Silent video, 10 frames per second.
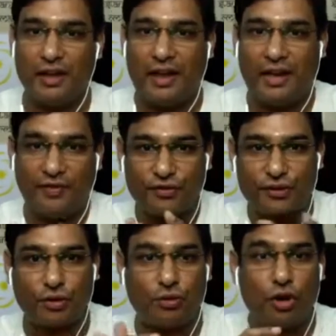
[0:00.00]
And if
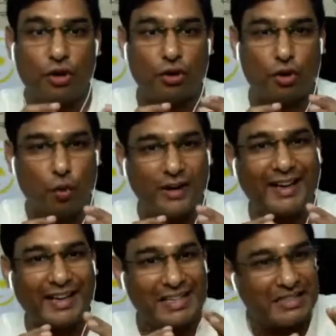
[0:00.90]
so, to what
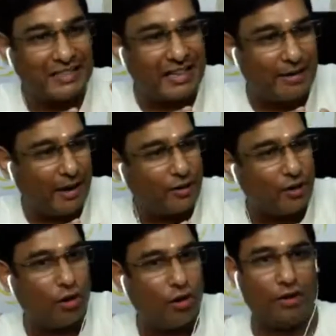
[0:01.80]
extent am I
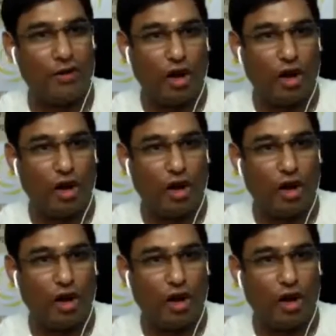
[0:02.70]
drawn?